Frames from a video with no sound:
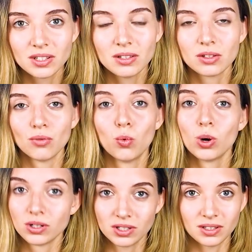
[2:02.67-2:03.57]
it's a
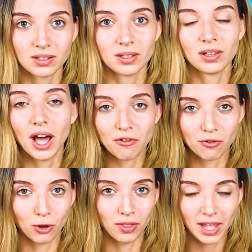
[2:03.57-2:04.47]
worse life
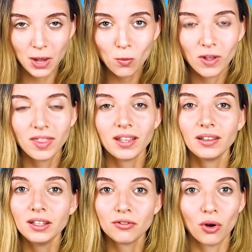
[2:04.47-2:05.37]
for them when they
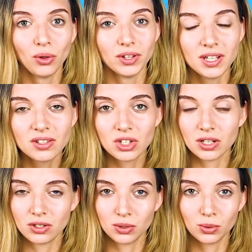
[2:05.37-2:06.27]
leave all this
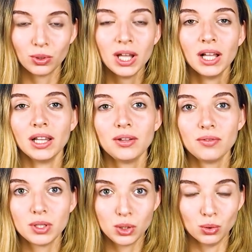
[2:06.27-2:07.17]
just to live
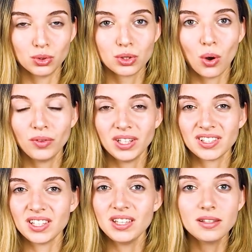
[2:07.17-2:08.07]
with you. So
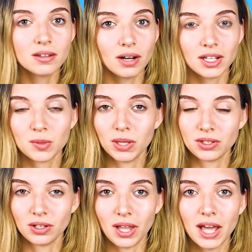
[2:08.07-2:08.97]
this easier and
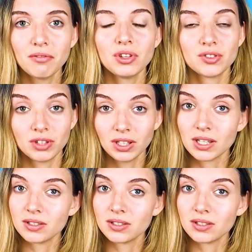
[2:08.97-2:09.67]
better life is really a